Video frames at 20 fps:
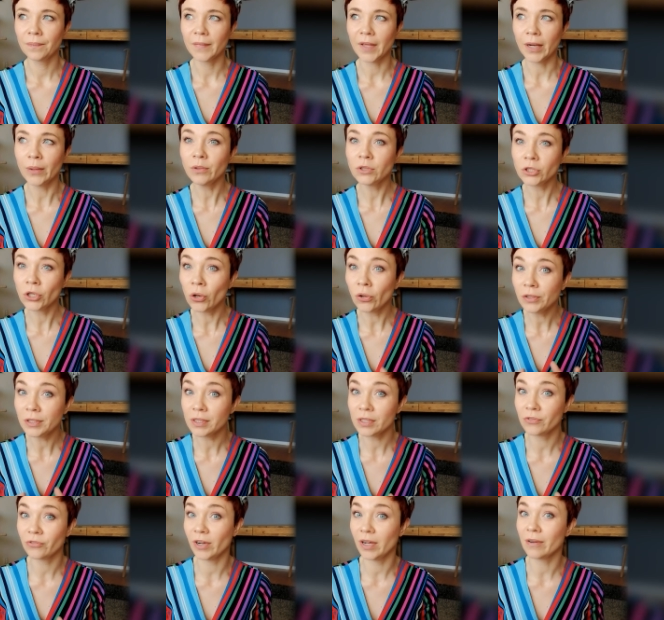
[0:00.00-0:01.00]
I would call
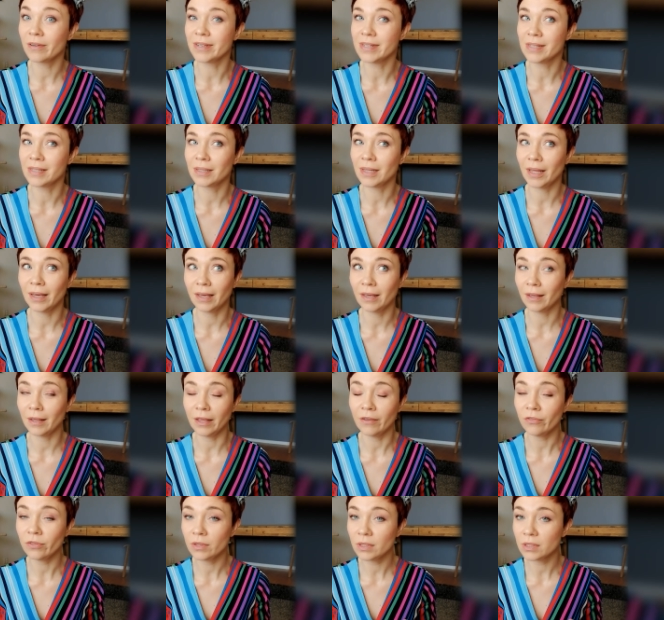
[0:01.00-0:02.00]
this fragrance like
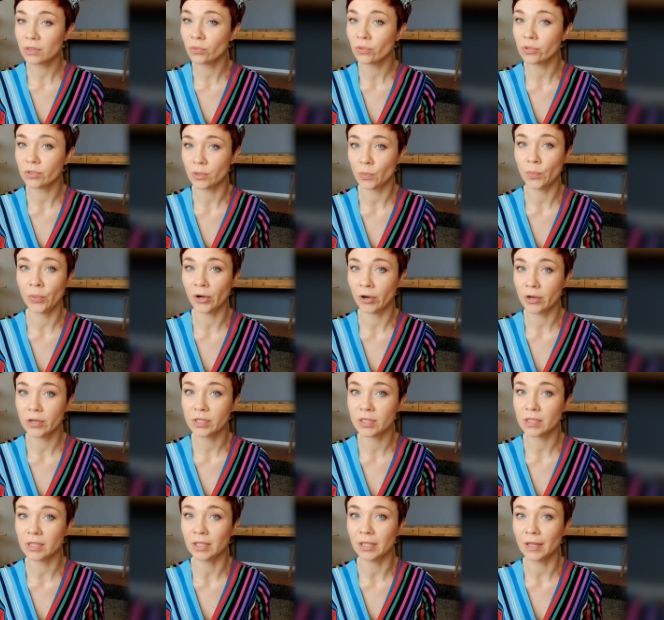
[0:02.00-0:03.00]
if this was a
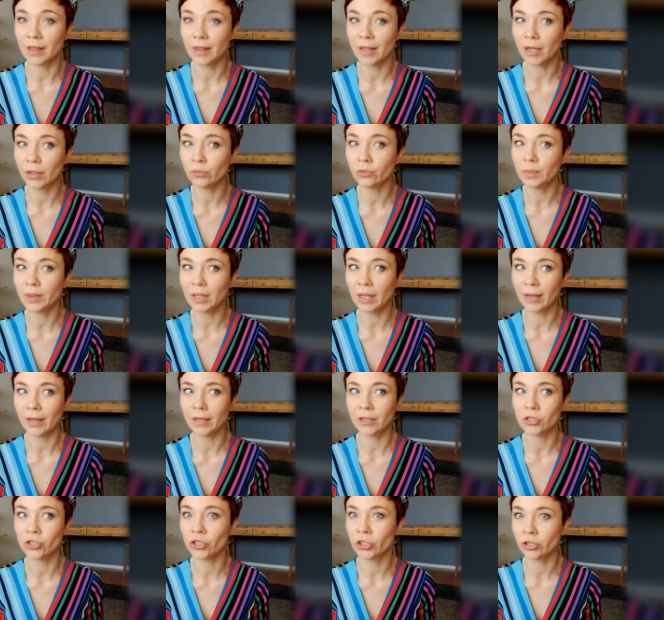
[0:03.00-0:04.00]
person, that would be
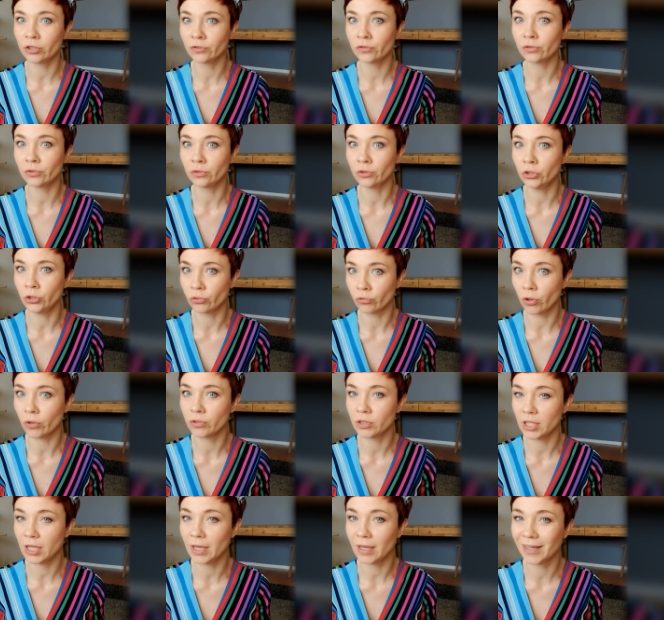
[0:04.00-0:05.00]
like a cheerful
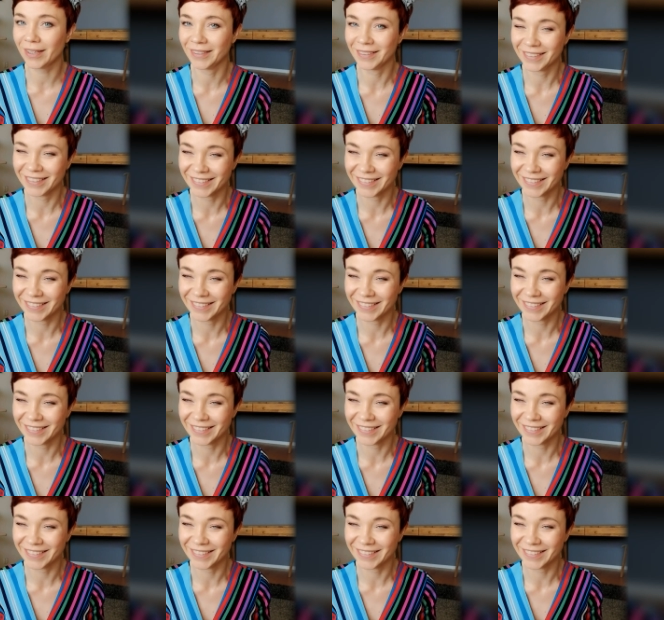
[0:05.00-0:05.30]
neurotic